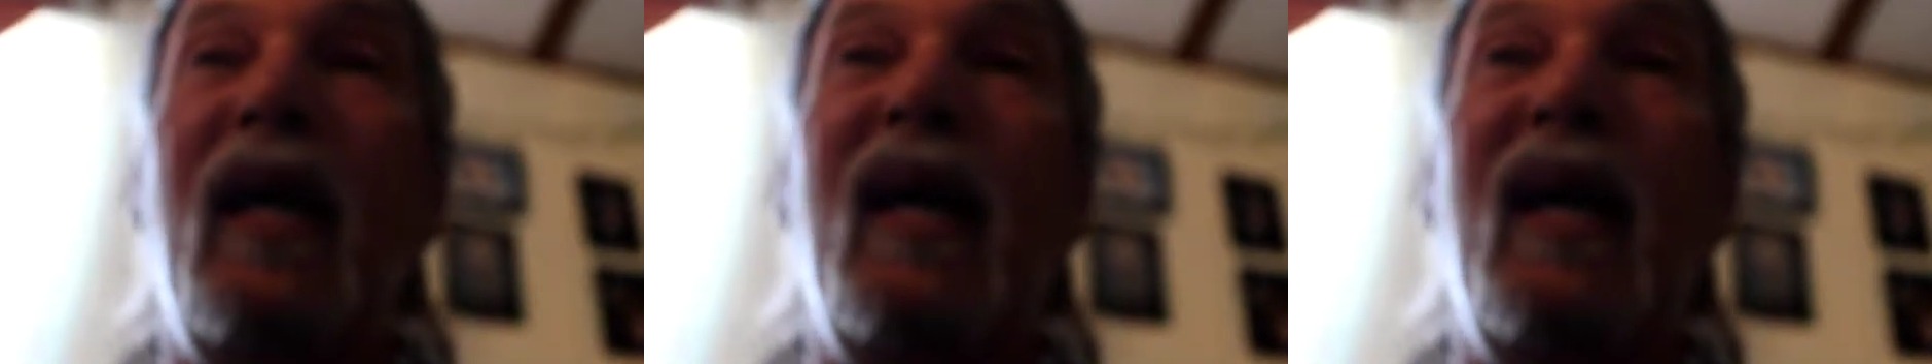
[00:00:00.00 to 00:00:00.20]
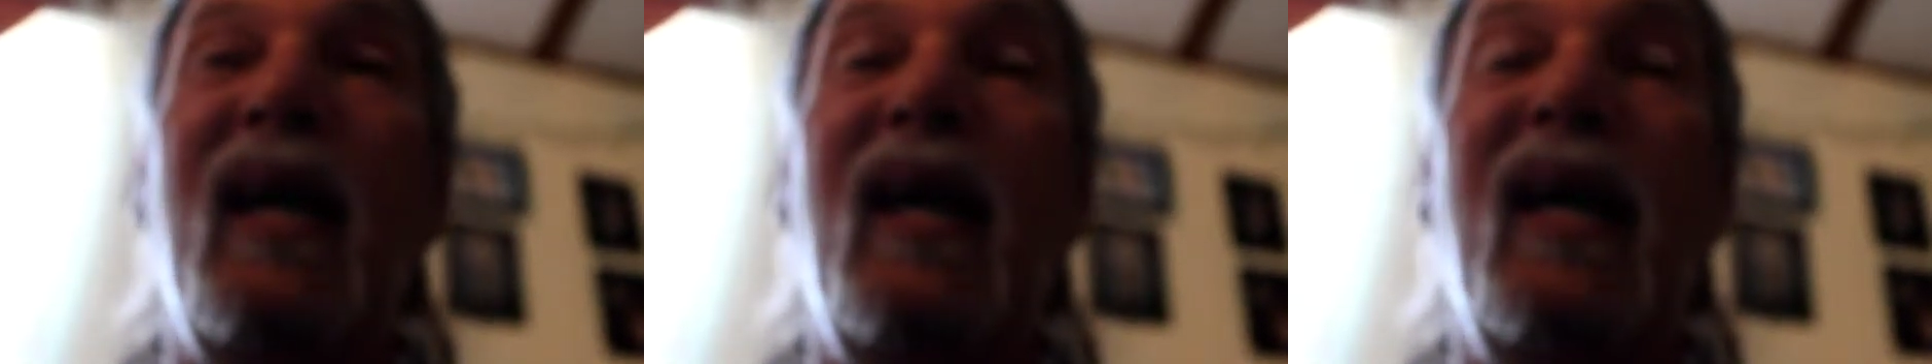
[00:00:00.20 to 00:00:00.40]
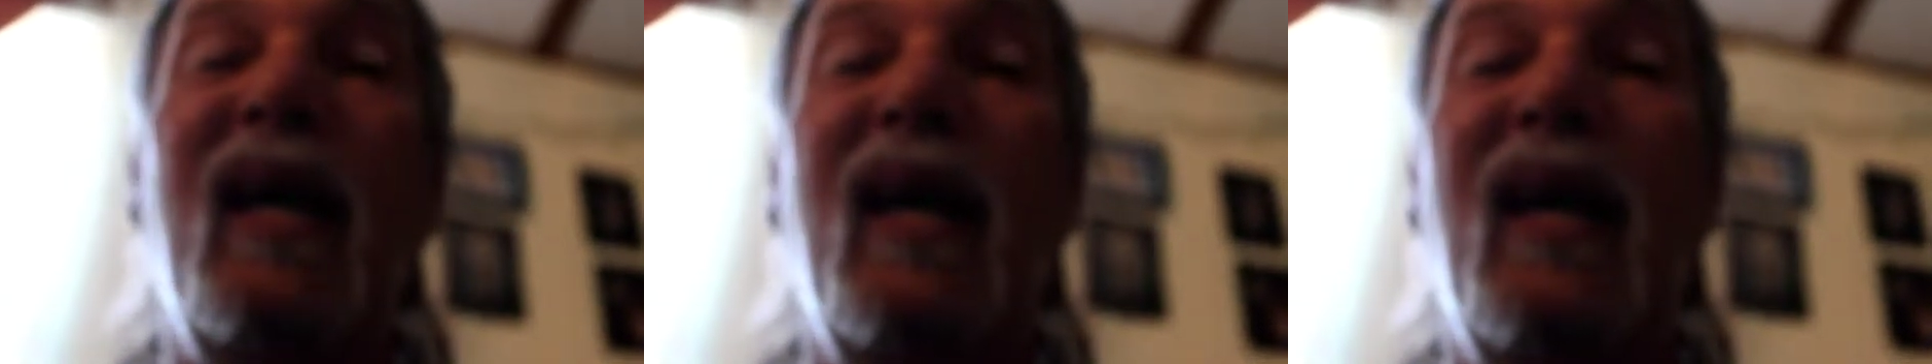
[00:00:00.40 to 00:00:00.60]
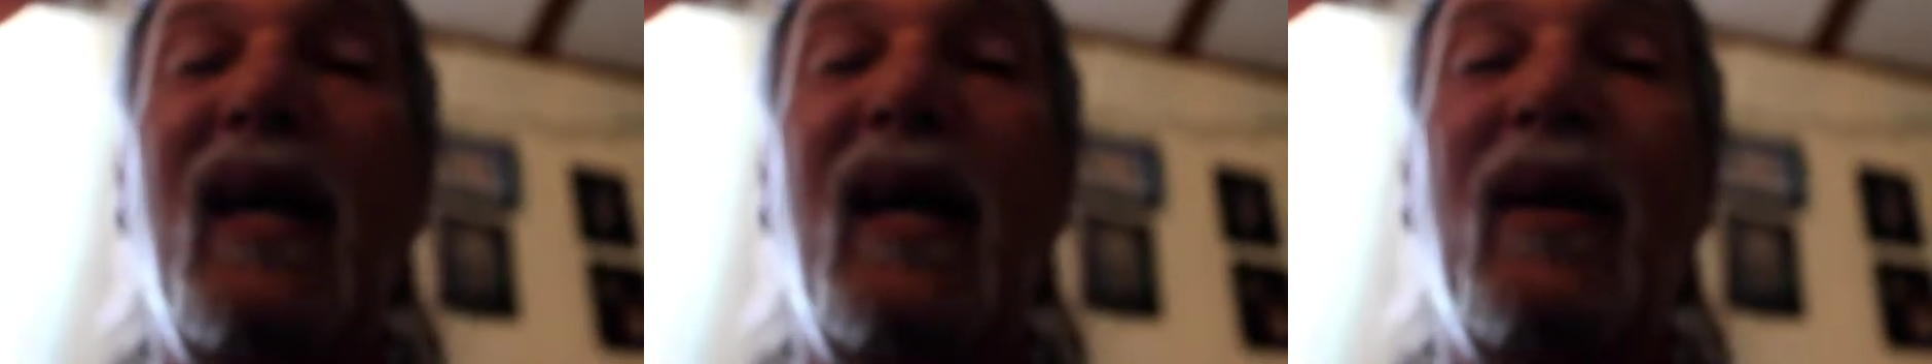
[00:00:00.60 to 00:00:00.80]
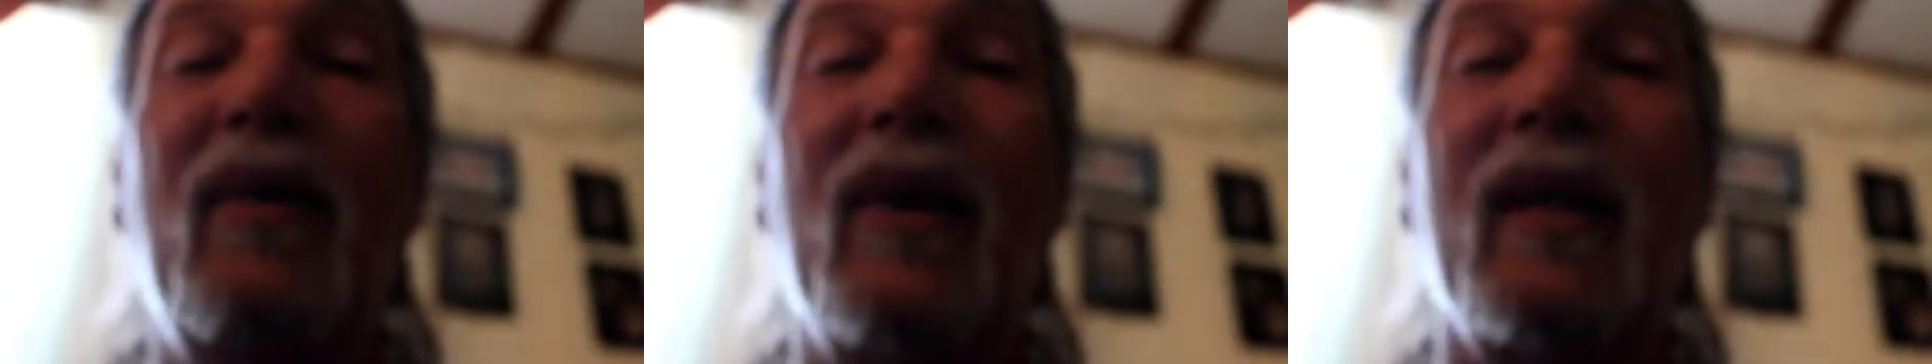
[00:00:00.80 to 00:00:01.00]

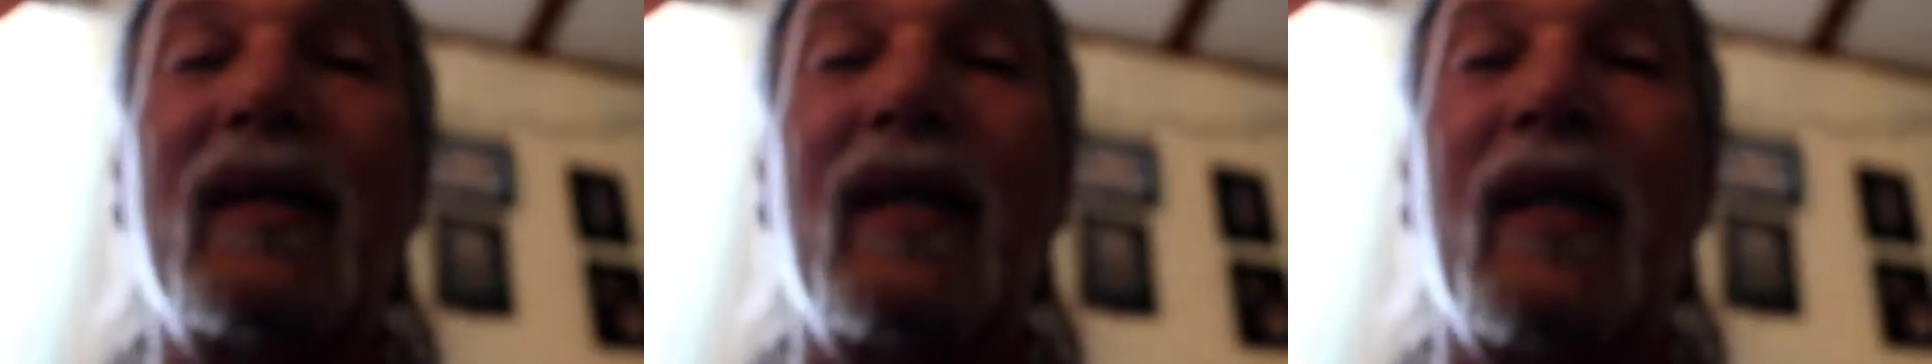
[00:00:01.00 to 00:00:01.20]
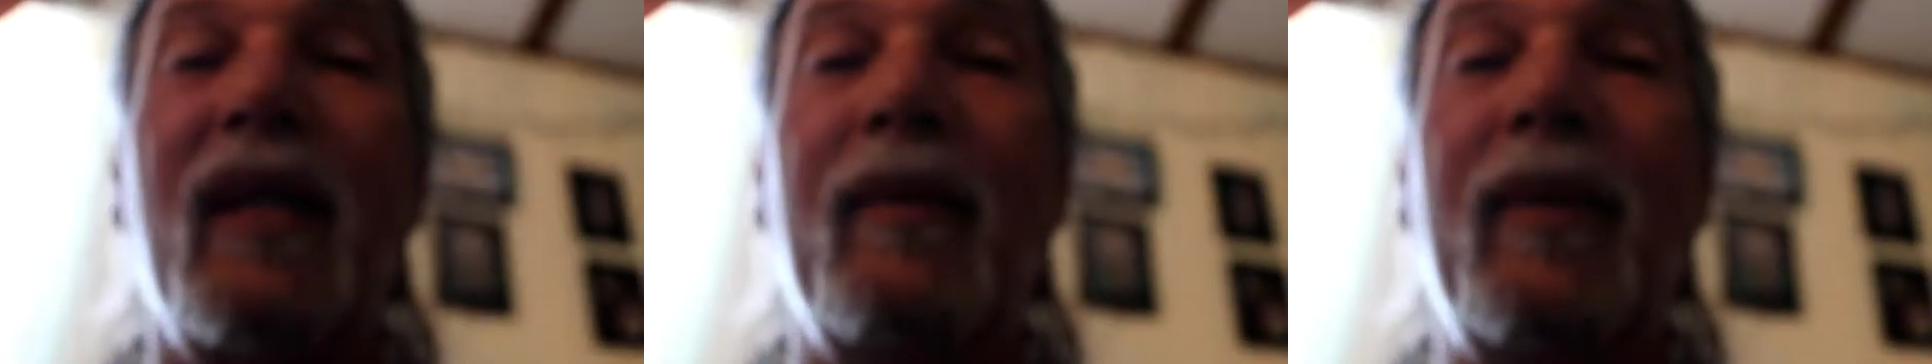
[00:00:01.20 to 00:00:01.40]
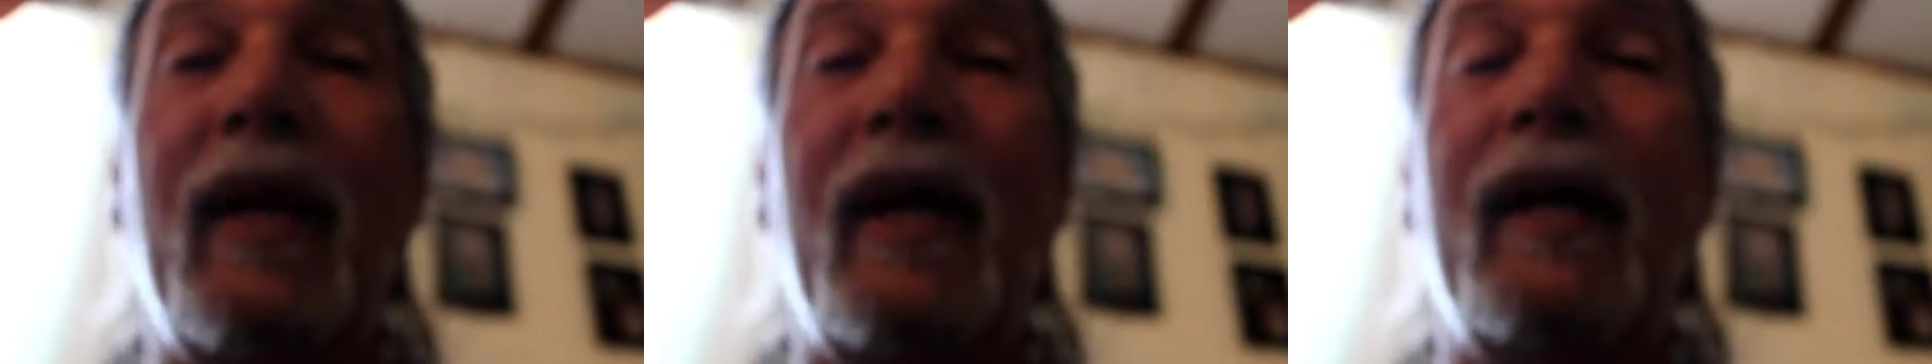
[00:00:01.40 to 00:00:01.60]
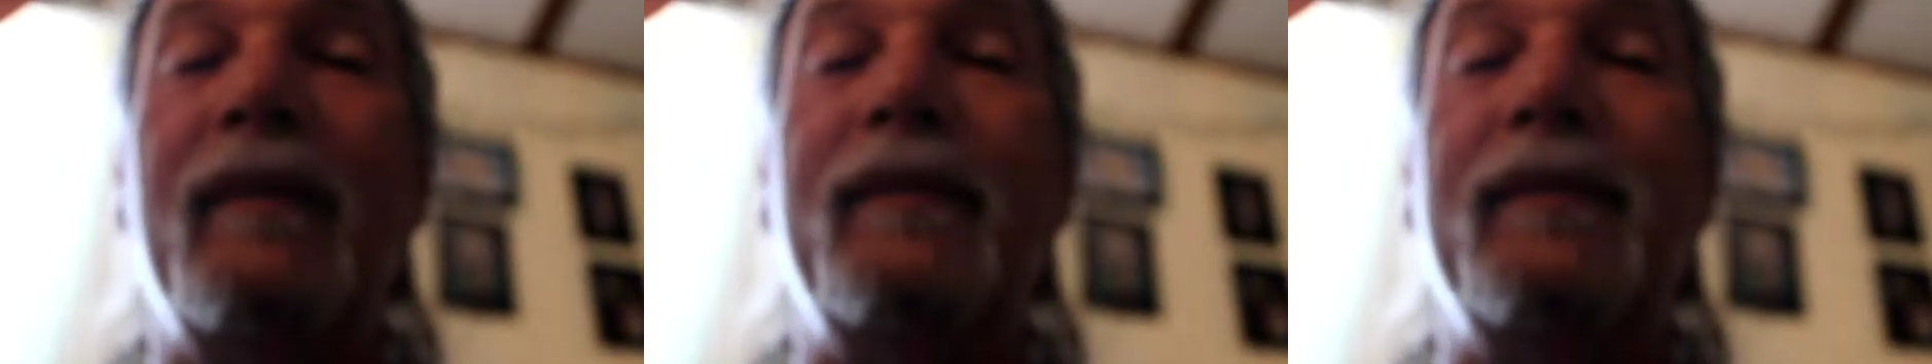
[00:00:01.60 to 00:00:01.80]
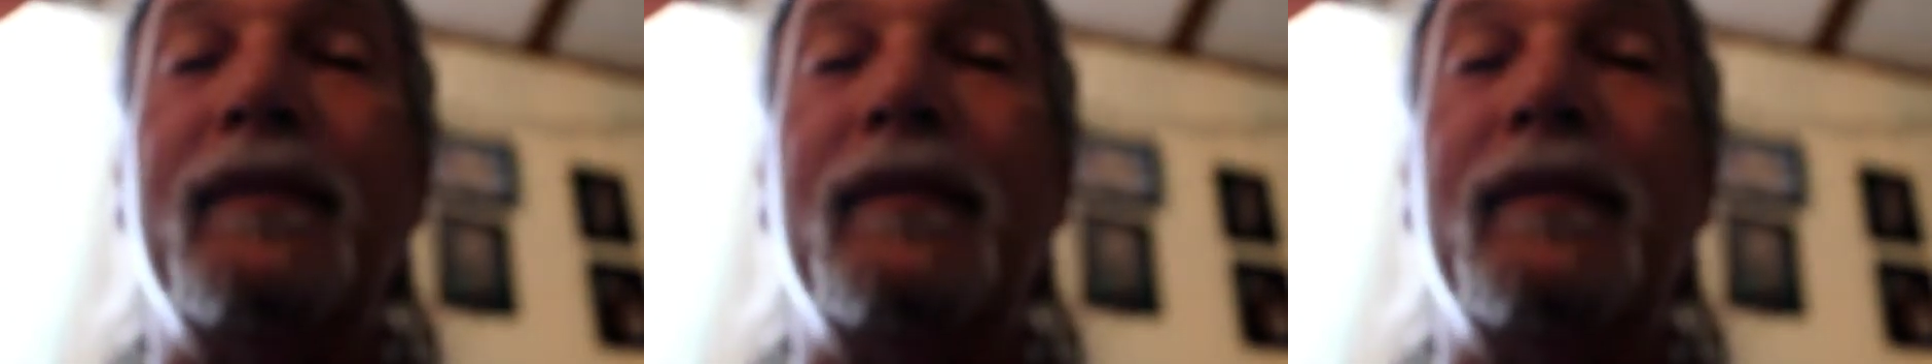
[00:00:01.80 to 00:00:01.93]
It worked a little bit.